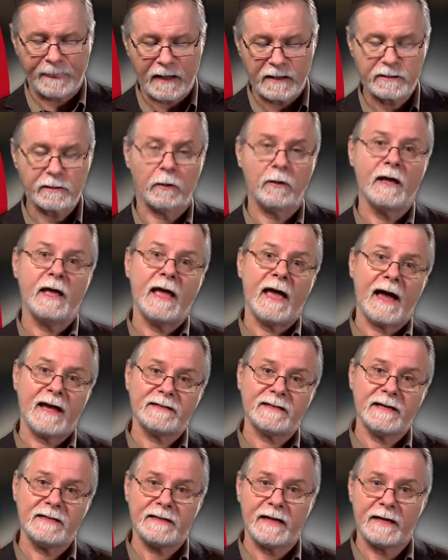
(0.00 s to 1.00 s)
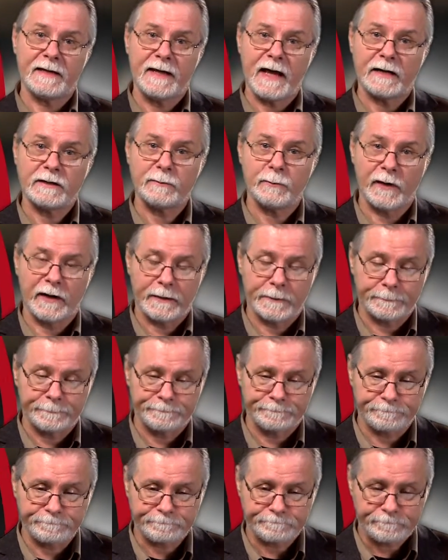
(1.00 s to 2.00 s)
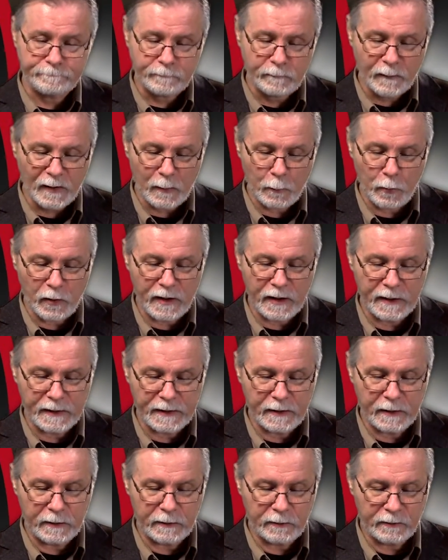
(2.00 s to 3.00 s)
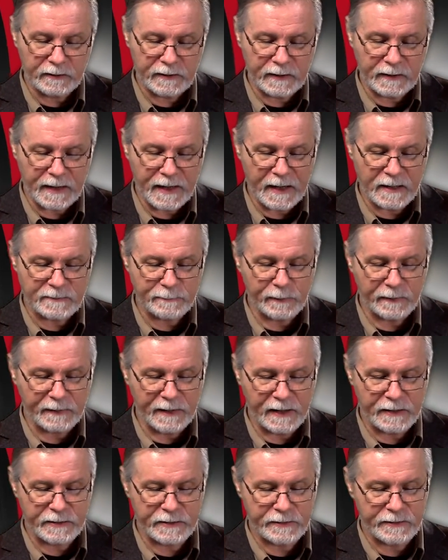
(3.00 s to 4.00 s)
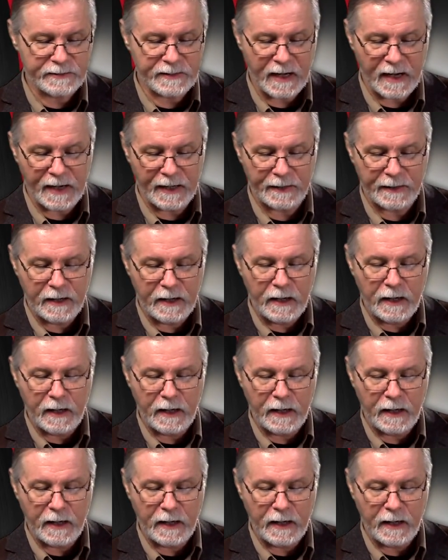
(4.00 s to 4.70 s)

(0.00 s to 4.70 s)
So as I said, next week, we're going to conclude the class with lectures on